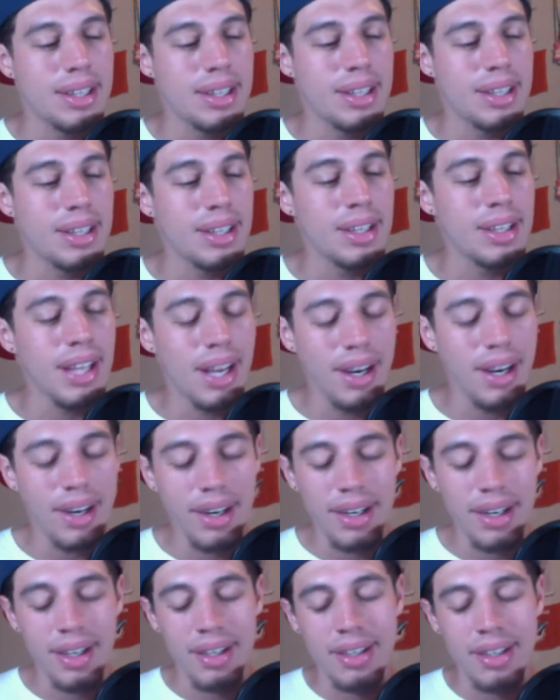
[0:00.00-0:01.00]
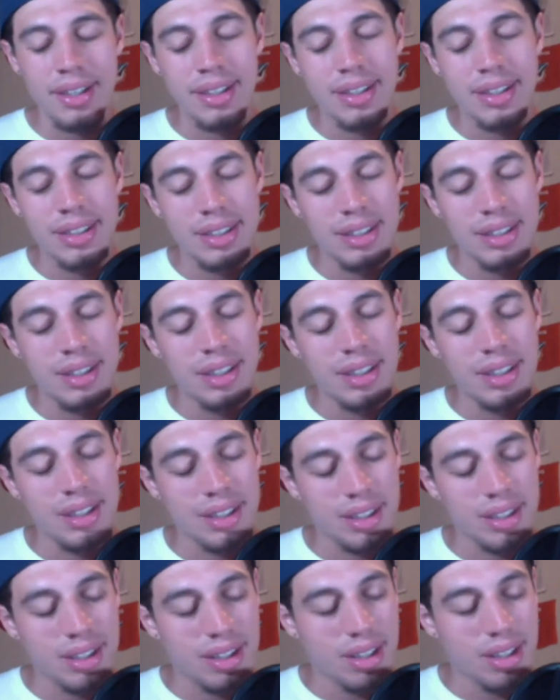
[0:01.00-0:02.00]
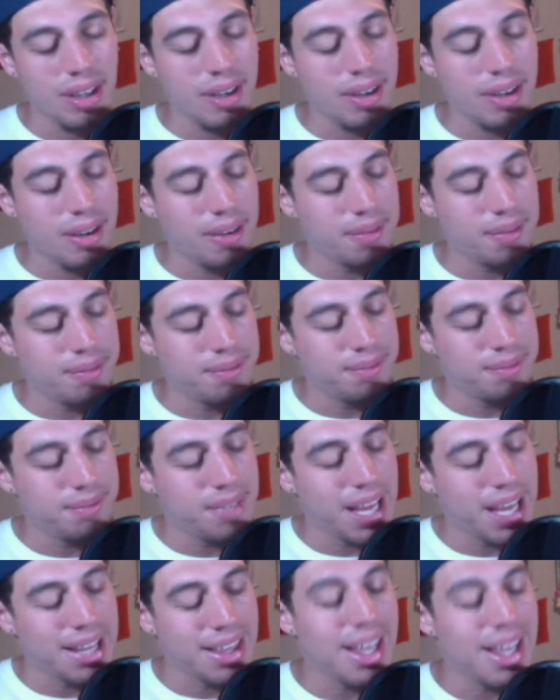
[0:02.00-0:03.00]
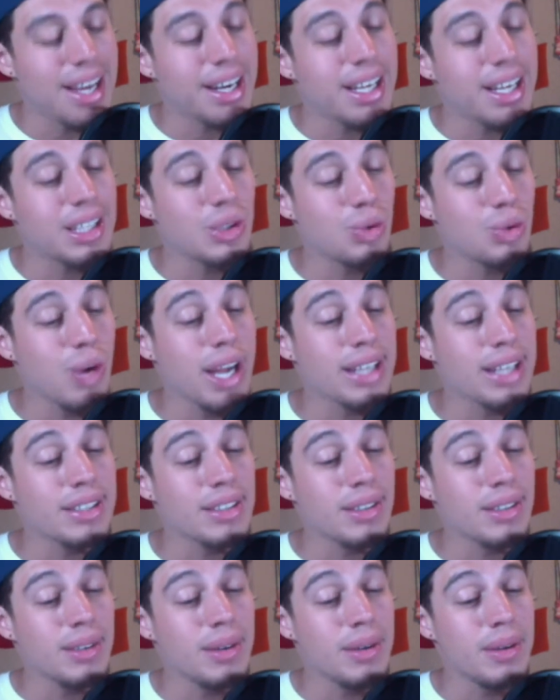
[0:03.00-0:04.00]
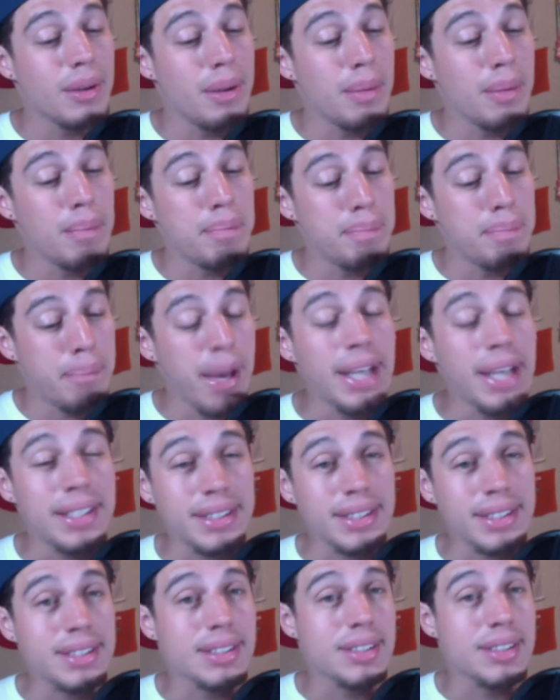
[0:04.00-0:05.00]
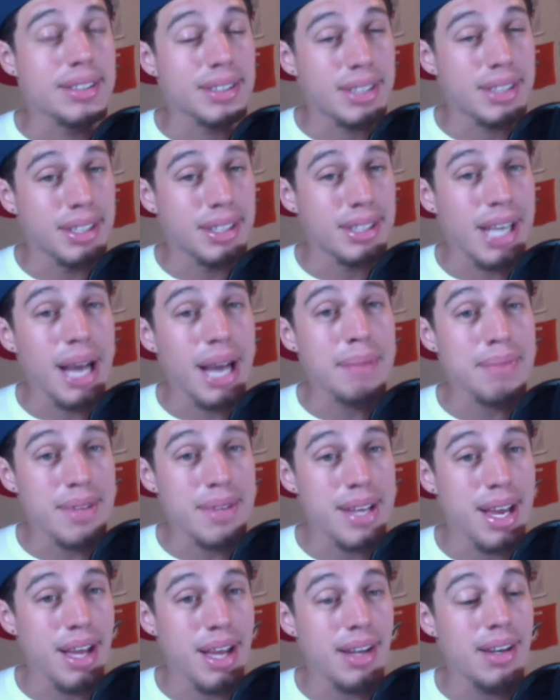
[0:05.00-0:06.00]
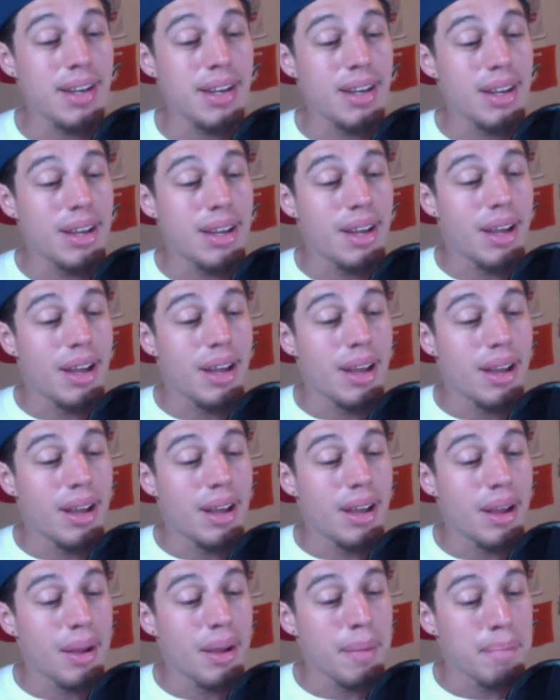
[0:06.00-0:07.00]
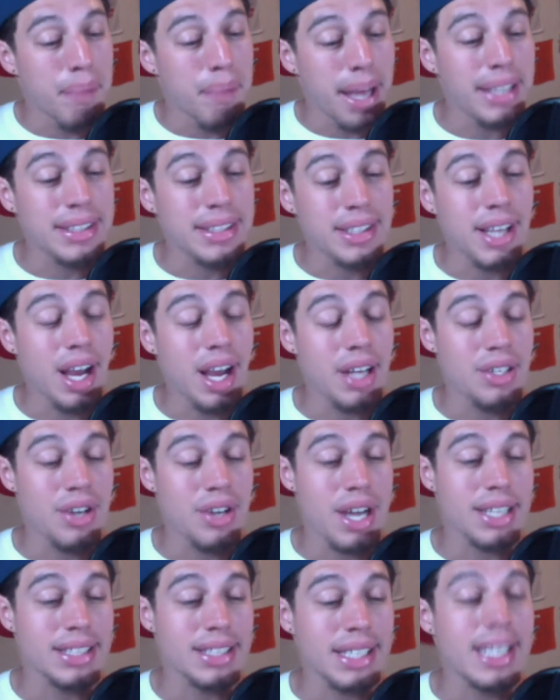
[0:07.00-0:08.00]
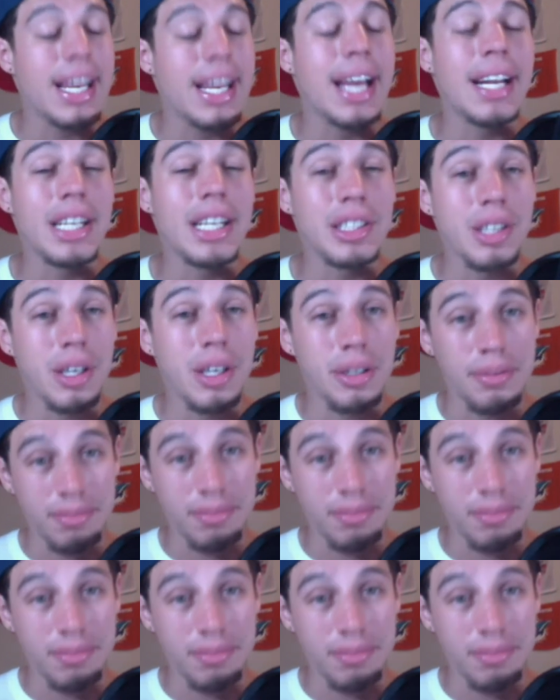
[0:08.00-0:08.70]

there the Athletic has ranked best the top 10 best contracts in the NHL